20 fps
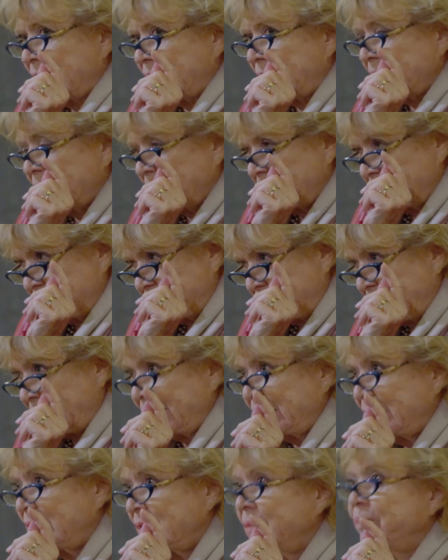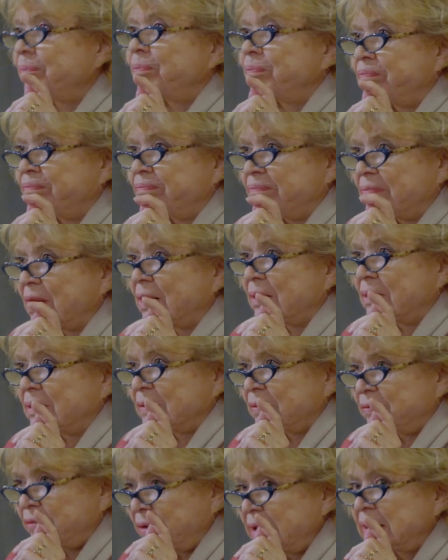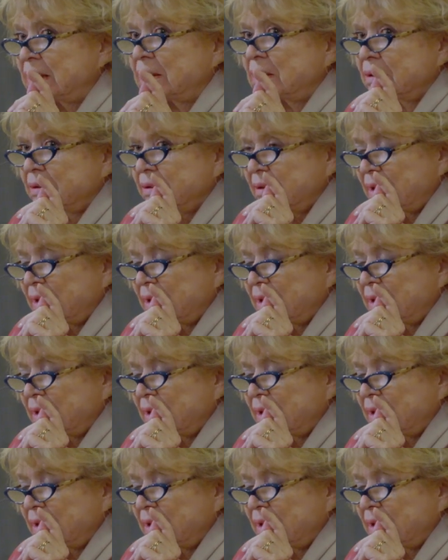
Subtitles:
they feel